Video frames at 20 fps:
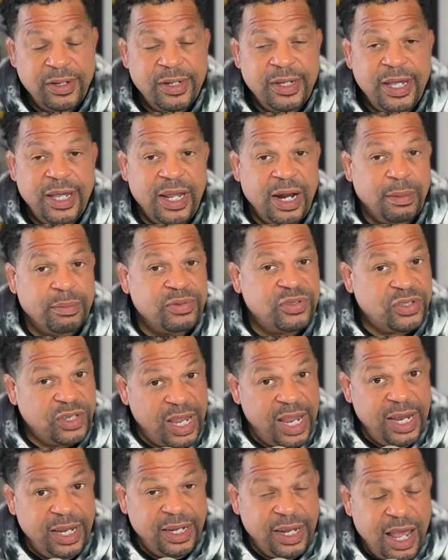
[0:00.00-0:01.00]
And I'm
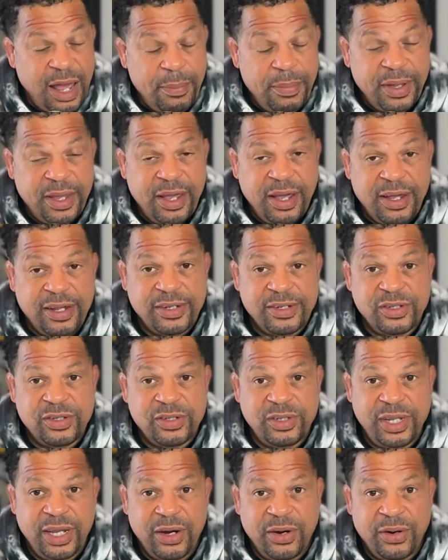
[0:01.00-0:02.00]
saying that because
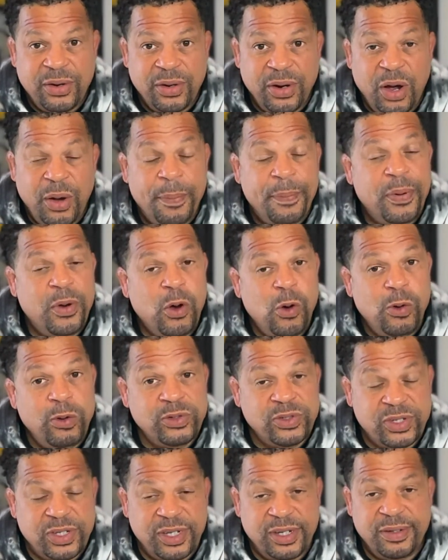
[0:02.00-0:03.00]
they're
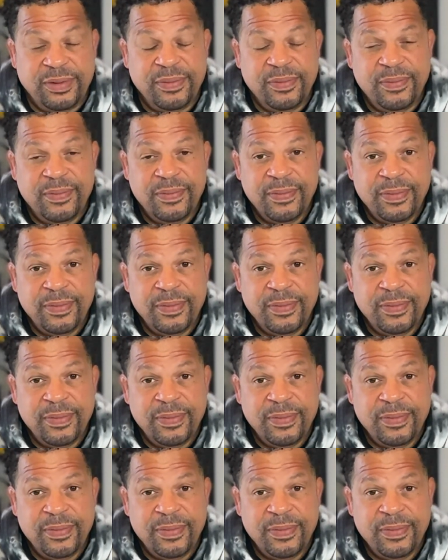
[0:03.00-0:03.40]
opposing